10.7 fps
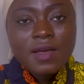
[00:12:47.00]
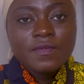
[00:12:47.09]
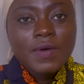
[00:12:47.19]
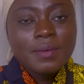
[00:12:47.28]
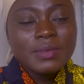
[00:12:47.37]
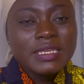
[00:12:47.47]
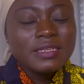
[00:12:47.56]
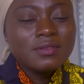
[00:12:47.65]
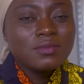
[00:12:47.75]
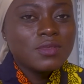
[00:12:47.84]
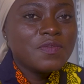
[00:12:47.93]
Family,
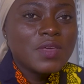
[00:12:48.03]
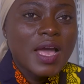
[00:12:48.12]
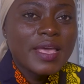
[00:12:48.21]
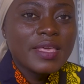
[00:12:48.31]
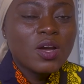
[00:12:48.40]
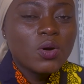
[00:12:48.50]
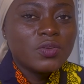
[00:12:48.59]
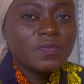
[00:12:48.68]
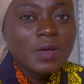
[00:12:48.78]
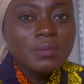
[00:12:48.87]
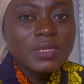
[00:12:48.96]
if you are here on
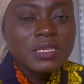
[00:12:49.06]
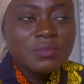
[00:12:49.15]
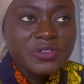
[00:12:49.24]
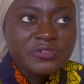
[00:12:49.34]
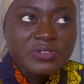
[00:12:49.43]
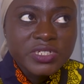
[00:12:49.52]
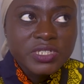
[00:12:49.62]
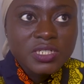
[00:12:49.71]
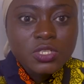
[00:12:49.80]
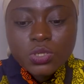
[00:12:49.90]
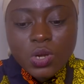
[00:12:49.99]
family
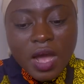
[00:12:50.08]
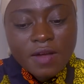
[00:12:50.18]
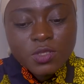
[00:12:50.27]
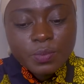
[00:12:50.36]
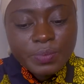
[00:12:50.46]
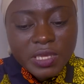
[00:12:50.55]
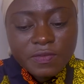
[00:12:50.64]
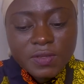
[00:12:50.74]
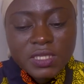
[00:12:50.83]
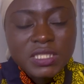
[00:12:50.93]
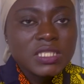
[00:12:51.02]
immigration, you don't have to pay
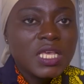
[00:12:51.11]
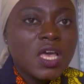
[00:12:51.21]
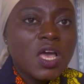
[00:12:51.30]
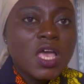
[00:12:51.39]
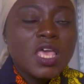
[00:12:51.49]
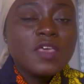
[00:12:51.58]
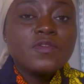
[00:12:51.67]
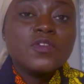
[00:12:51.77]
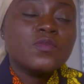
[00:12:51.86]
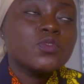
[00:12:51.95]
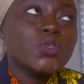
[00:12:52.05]
fees. If
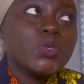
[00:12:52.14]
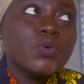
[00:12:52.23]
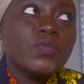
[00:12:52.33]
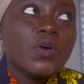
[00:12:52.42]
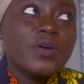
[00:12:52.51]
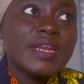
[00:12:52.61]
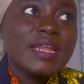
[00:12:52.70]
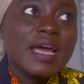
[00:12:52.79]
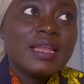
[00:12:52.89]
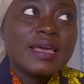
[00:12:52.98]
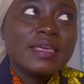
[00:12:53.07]
you, you've already
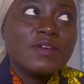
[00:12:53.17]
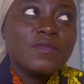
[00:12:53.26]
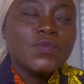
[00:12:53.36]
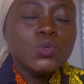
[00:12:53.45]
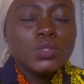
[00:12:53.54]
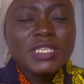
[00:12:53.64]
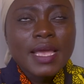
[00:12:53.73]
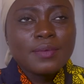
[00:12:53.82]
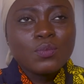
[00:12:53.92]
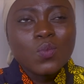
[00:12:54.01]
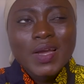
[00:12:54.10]
had like a
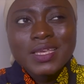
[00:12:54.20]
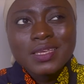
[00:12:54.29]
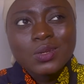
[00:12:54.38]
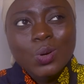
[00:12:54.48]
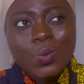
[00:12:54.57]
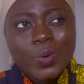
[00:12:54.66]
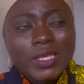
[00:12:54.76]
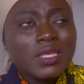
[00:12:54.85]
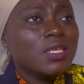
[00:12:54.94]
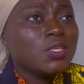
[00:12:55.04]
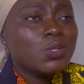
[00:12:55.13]
full-time work in Norway,
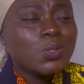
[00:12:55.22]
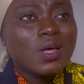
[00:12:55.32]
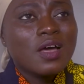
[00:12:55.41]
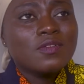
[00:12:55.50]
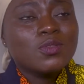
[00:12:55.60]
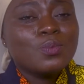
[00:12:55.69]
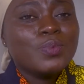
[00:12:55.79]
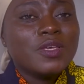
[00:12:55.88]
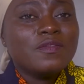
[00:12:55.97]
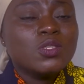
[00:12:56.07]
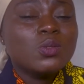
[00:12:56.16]
you don't have to
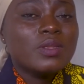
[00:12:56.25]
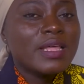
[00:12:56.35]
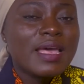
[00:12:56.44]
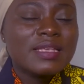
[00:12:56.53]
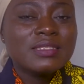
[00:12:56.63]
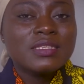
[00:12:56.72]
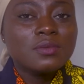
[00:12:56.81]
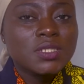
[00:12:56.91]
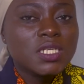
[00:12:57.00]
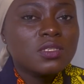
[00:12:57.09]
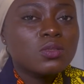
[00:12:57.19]
pay fees. So there are
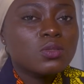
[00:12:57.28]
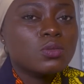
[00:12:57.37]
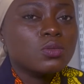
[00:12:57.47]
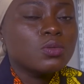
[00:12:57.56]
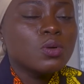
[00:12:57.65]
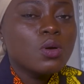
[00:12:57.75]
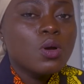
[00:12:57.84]
exceptions to